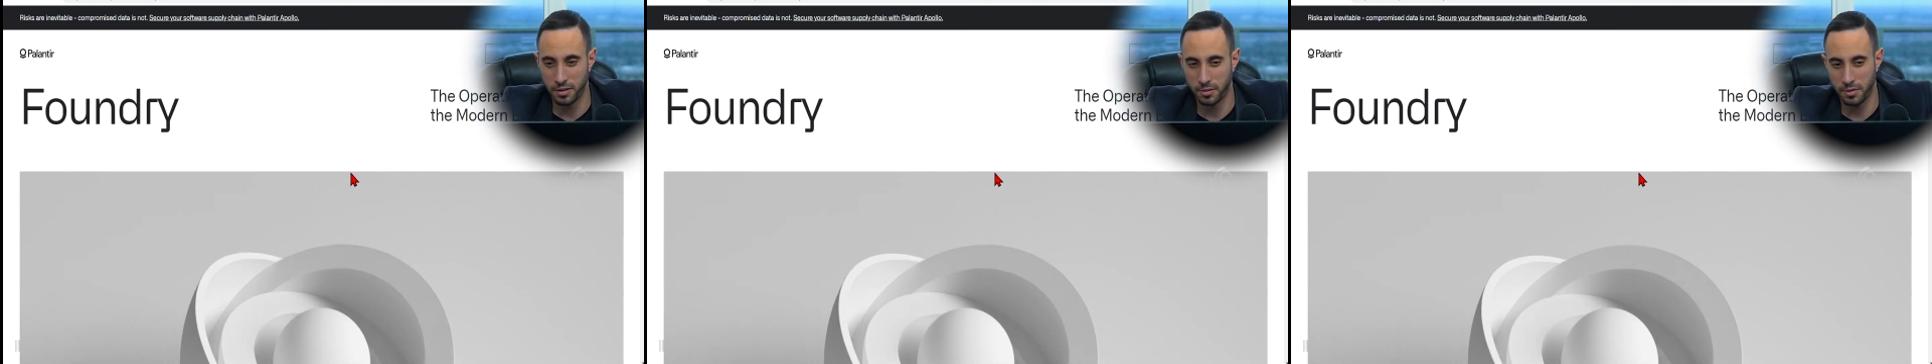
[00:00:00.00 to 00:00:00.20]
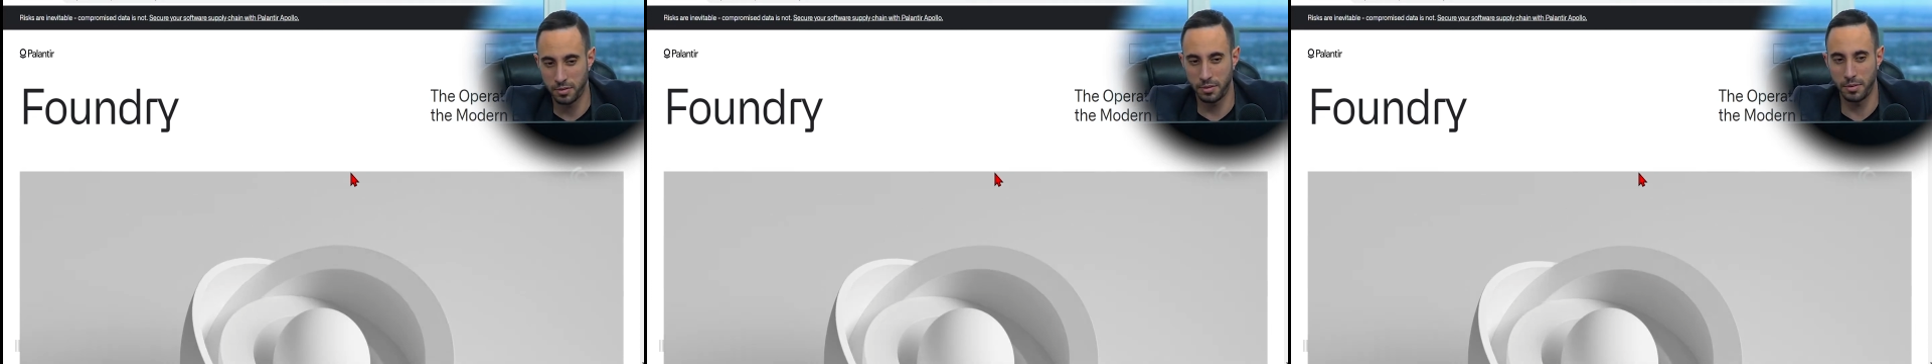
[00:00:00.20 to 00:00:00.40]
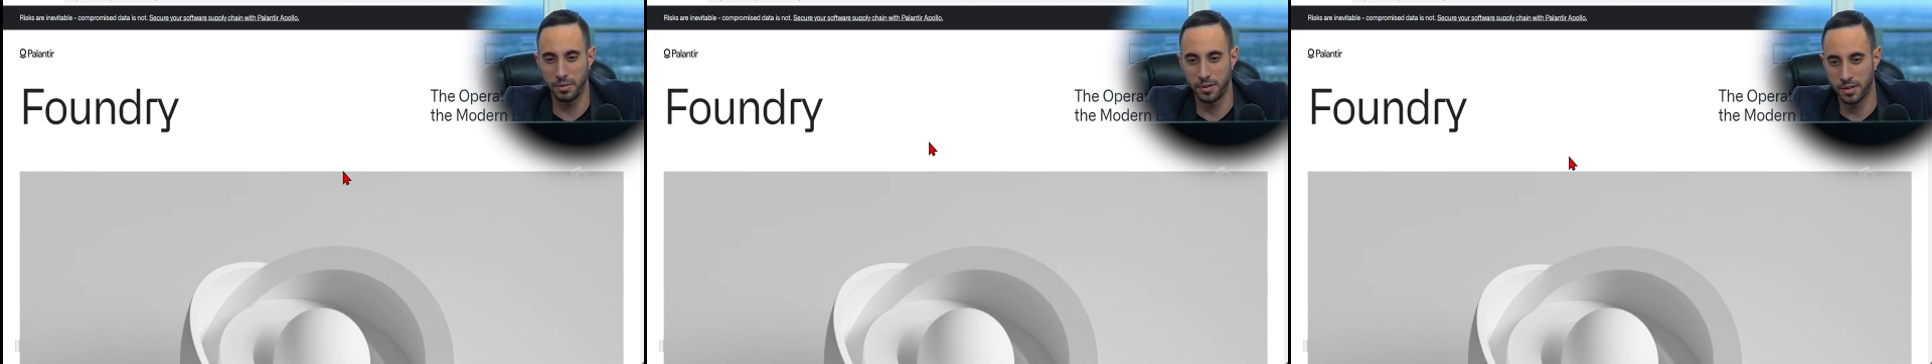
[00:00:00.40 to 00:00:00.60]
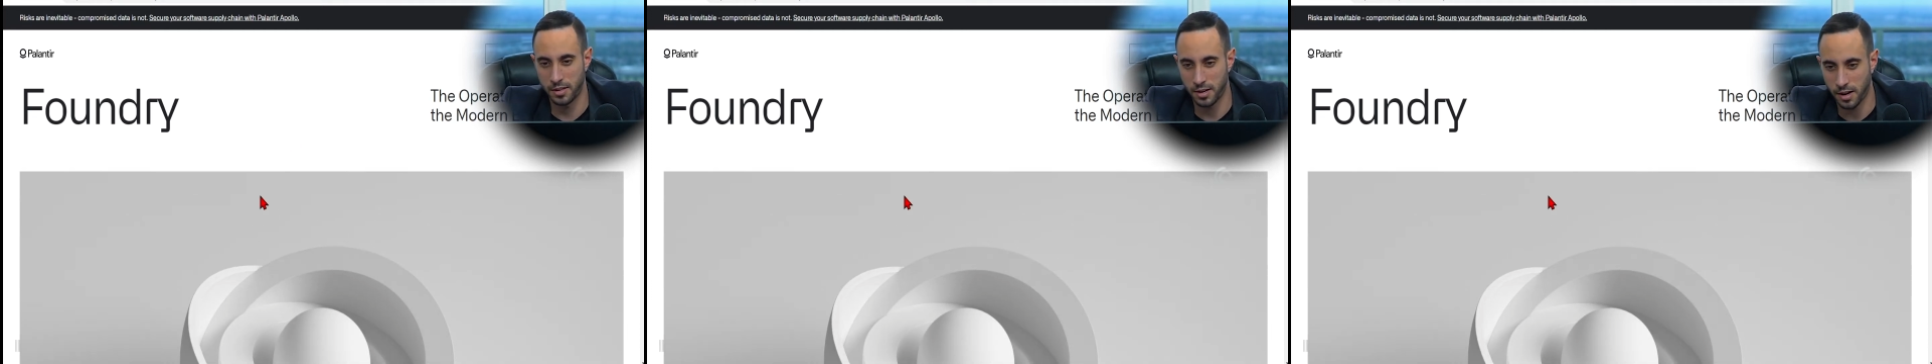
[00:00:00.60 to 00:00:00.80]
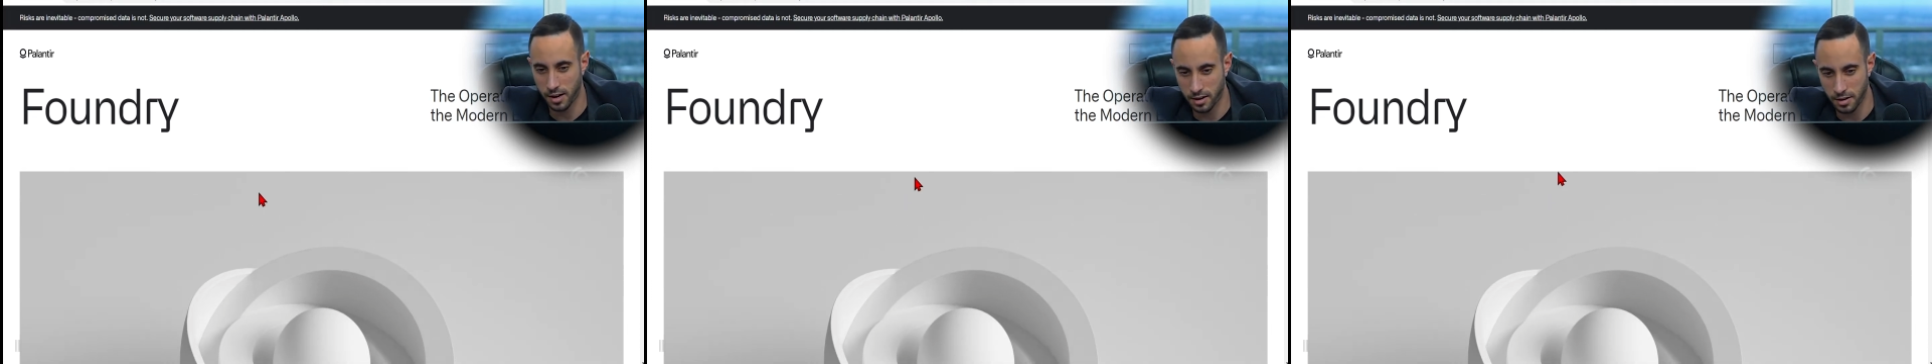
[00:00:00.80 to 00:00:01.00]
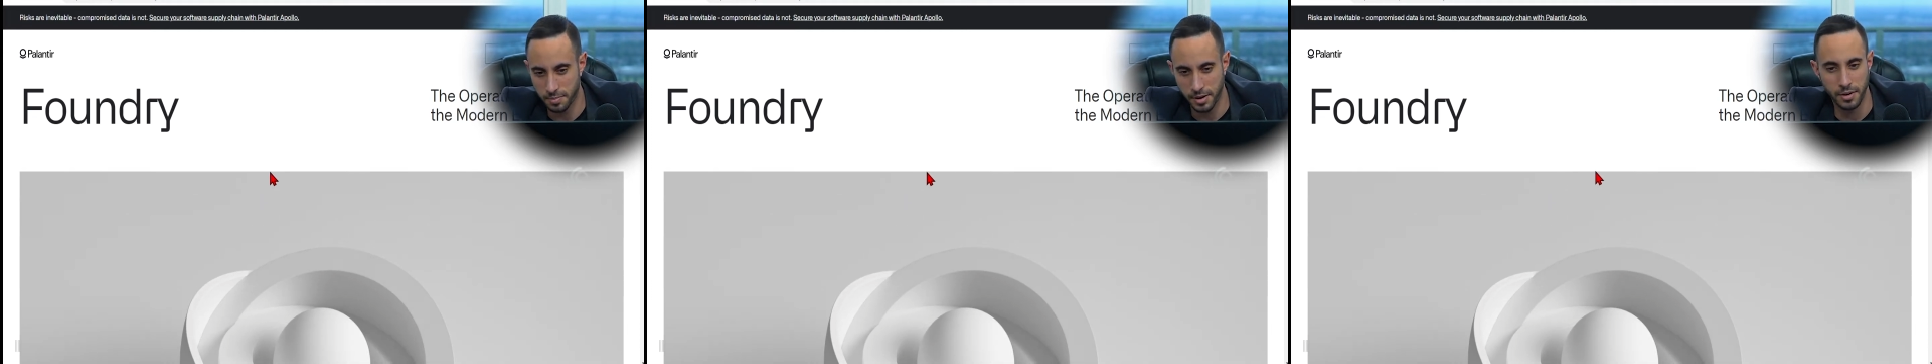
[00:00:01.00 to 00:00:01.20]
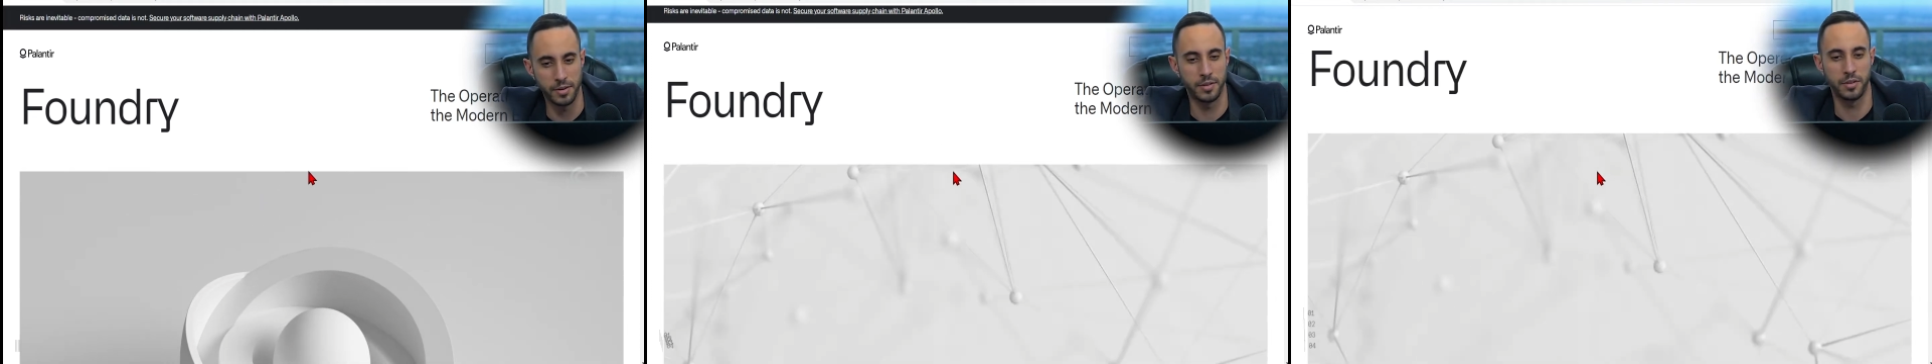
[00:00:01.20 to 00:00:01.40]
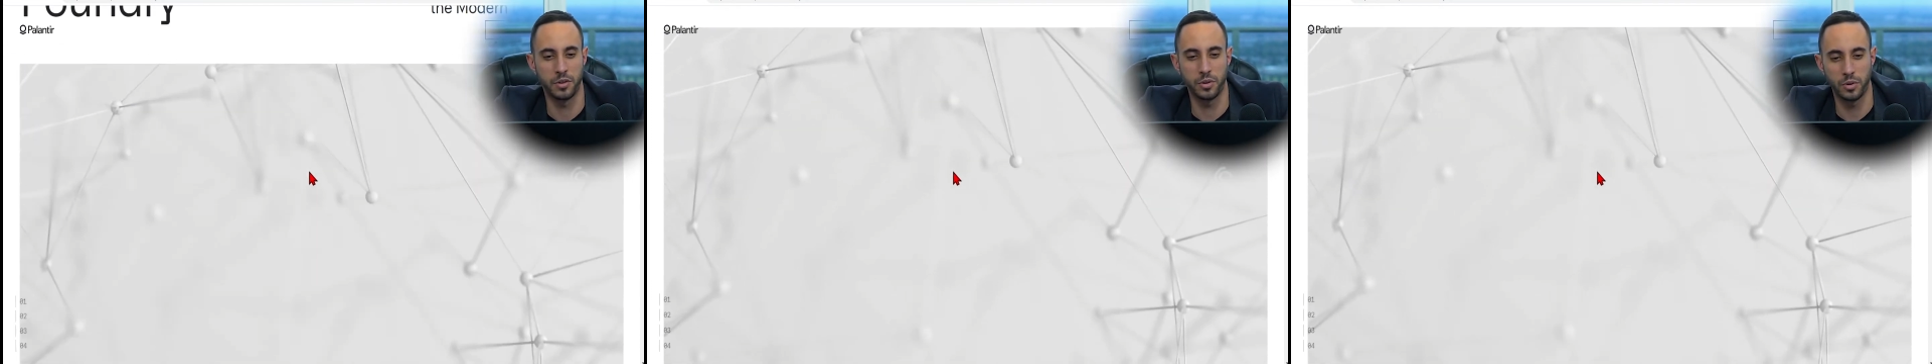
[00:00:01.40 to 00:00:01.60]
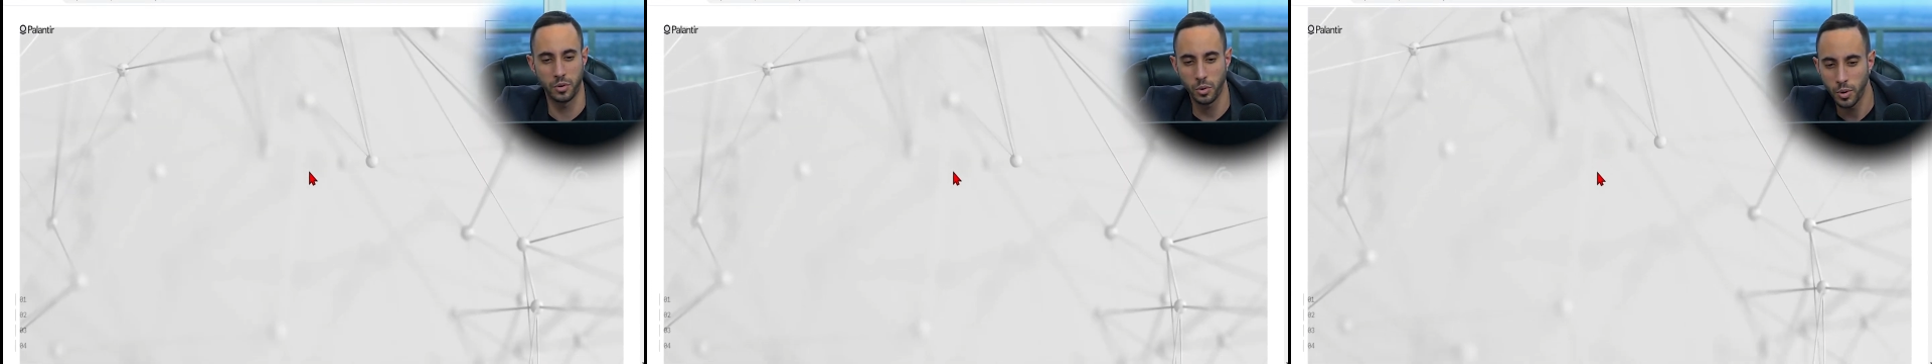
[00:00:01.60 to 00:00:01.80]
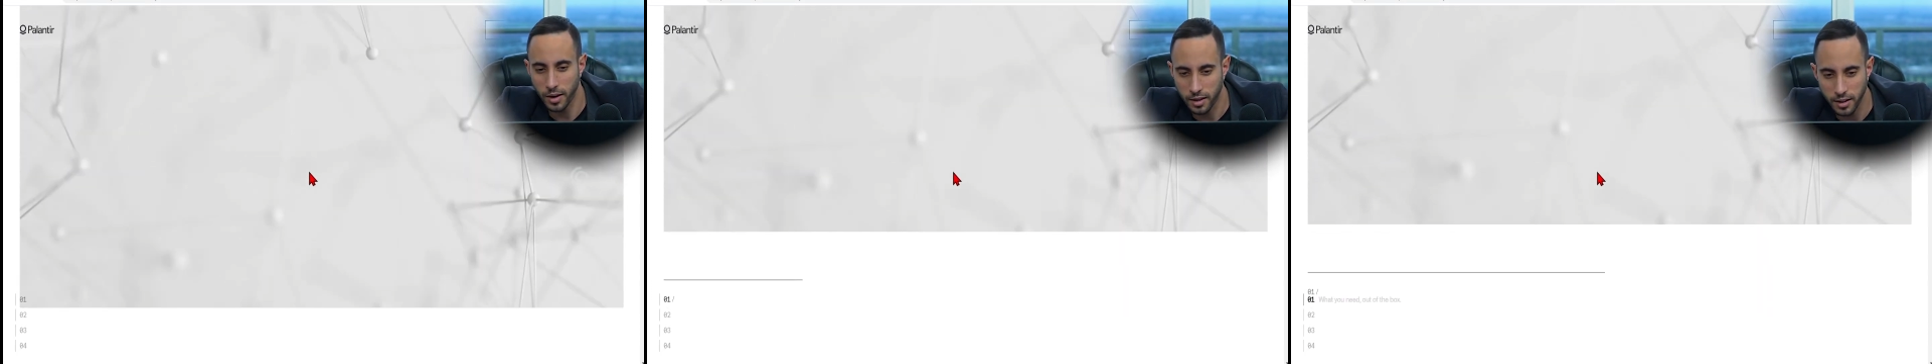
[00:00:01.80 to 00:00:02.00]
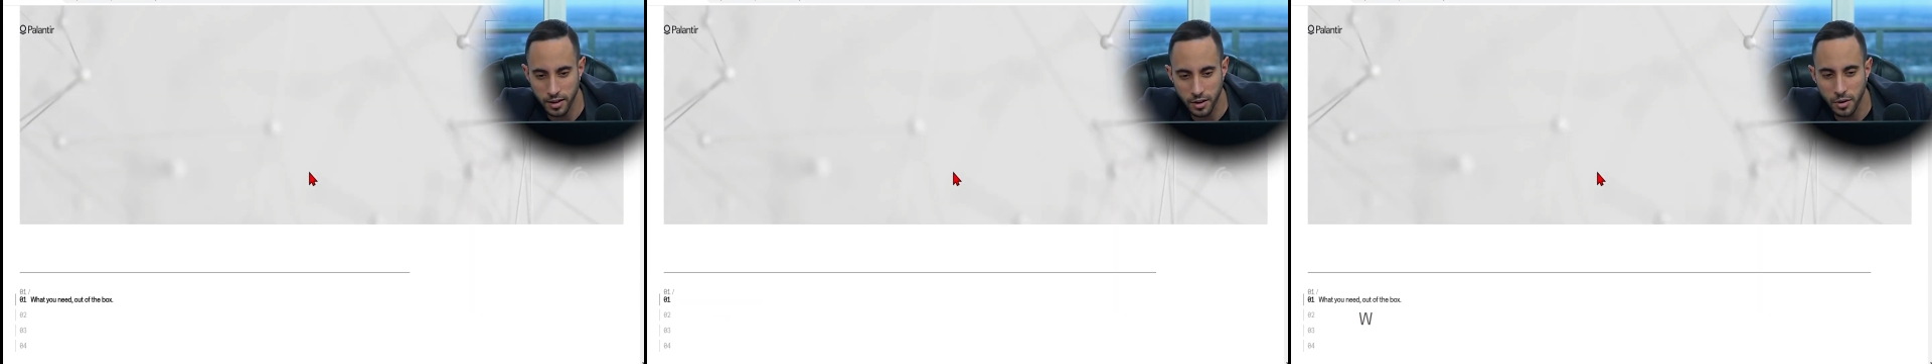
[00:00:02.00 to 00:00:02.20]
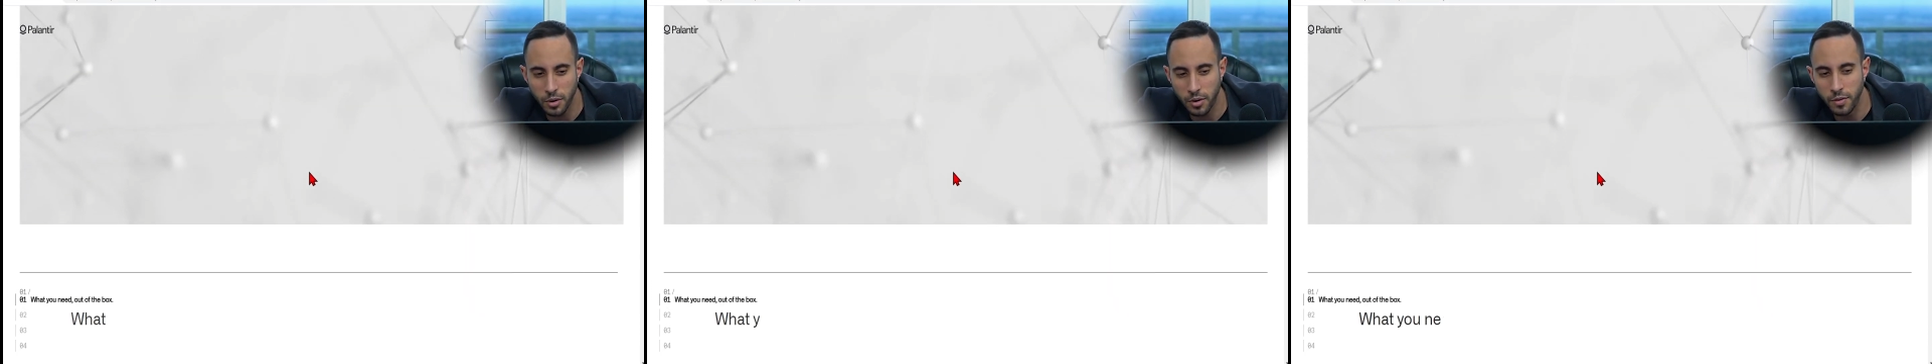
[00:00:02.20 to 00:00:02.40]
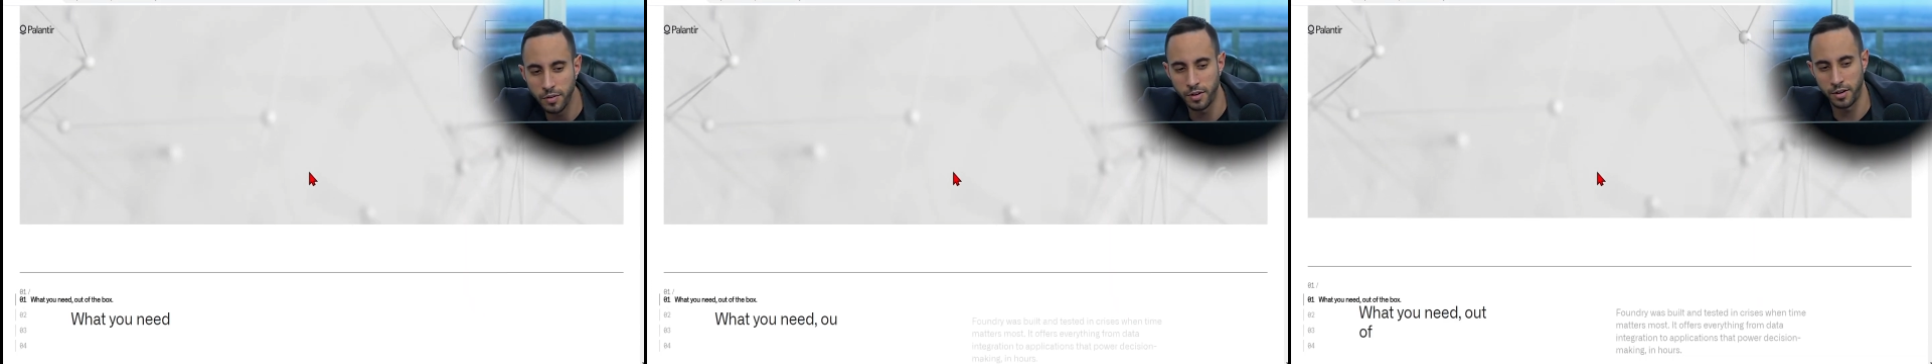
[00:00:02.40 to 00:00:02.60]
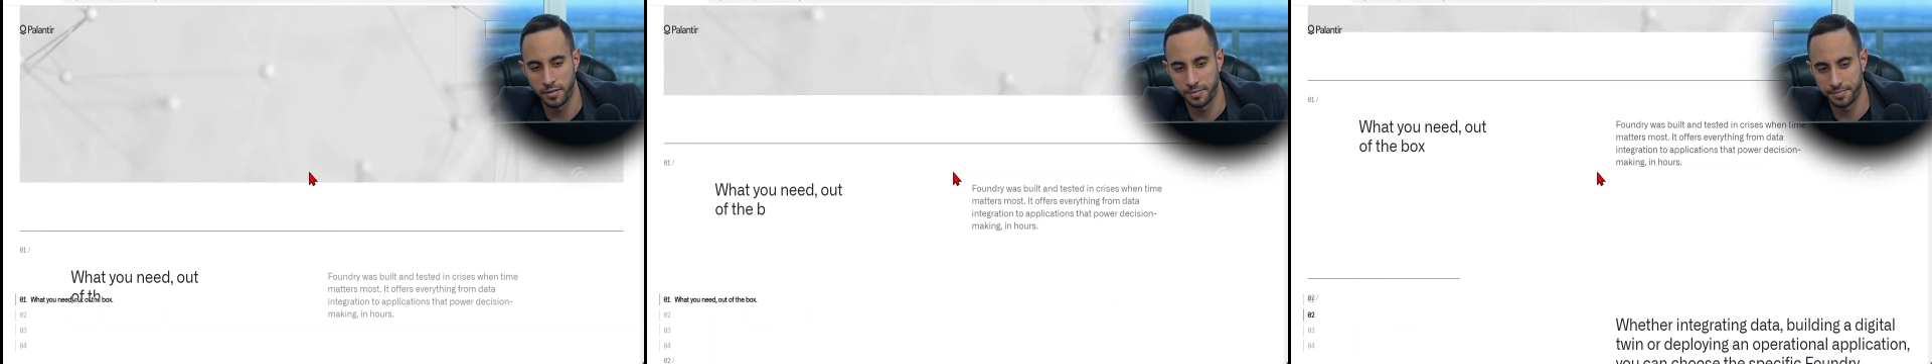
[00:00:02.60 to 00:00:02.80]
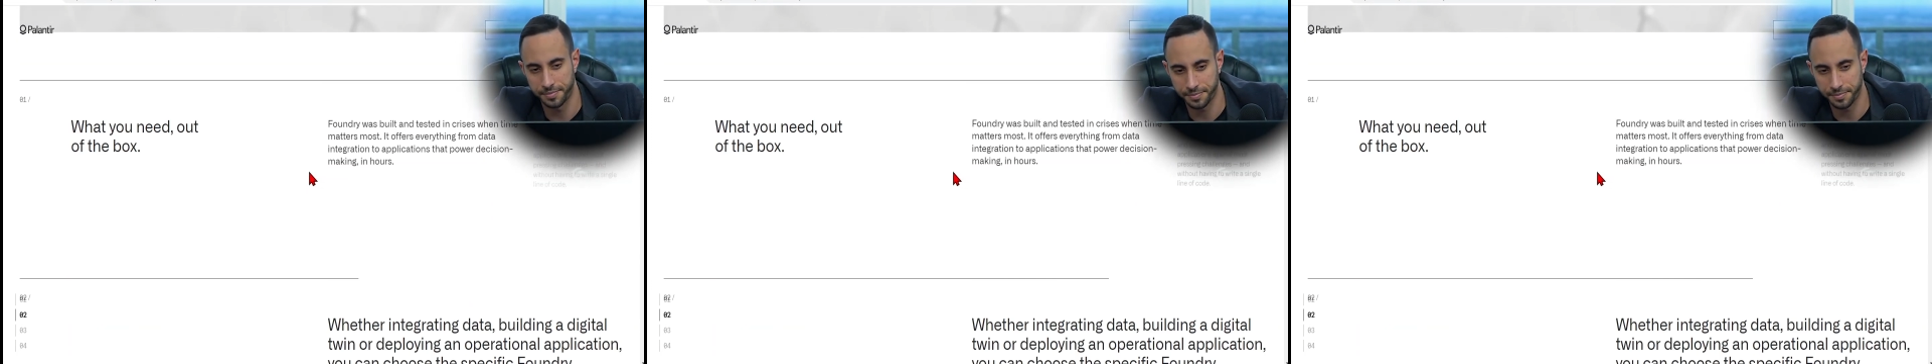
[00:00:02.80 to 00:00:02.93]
which we will talk about and quickly go over.